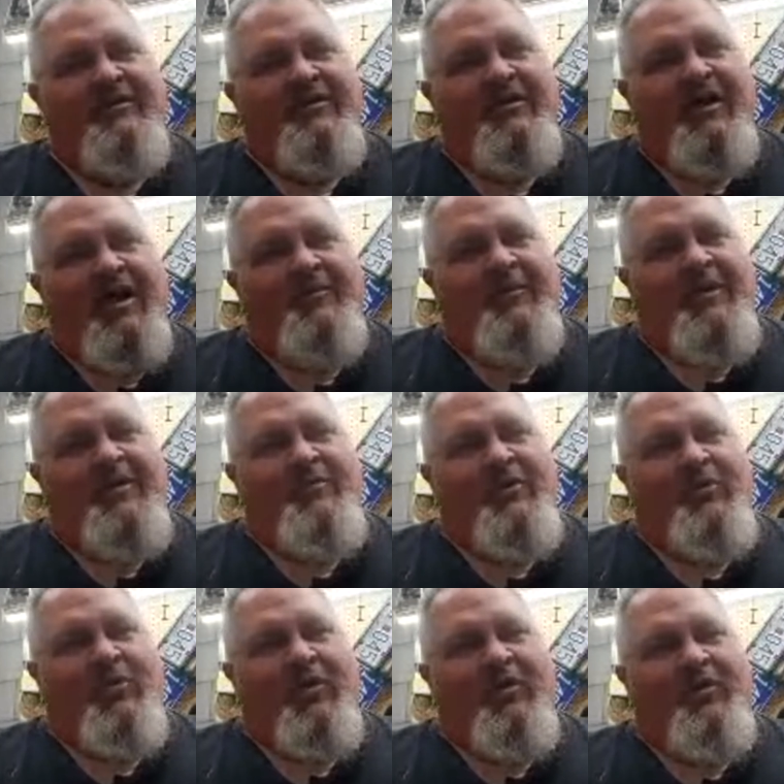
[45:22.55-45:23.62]
I may be
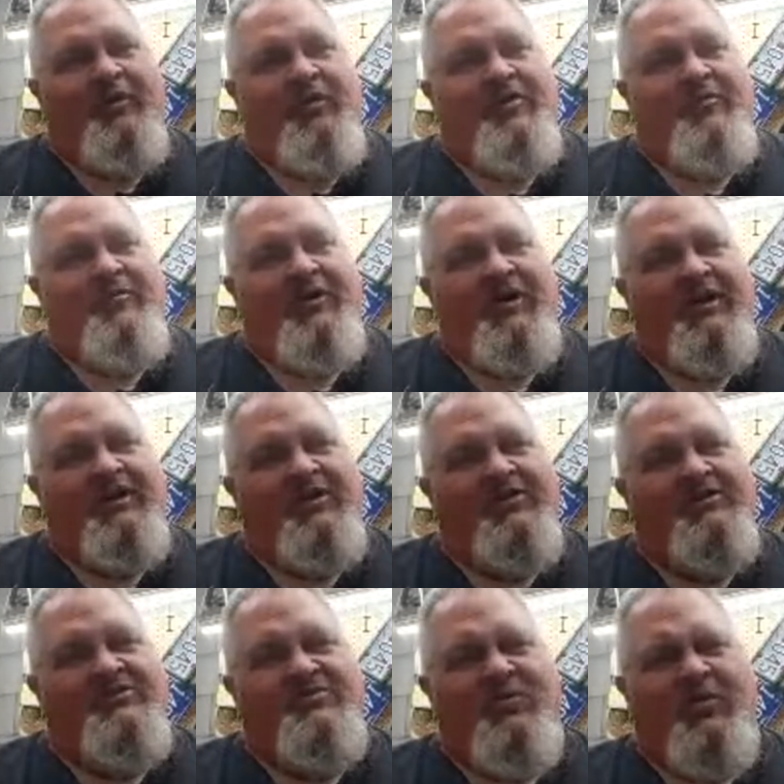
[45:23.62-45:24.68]
wrong on it, but I could have
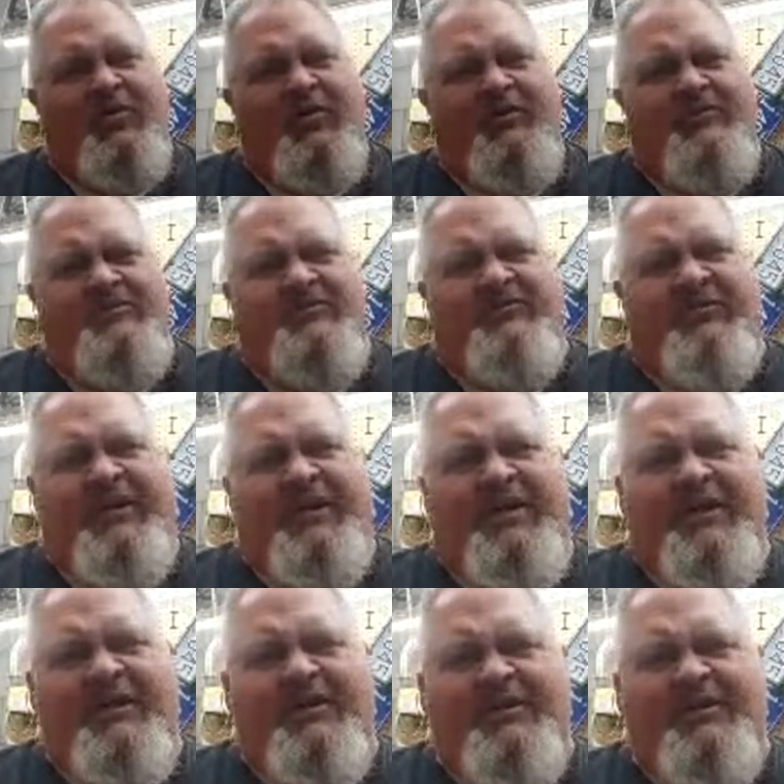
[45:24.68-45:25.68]
sworn it was a van.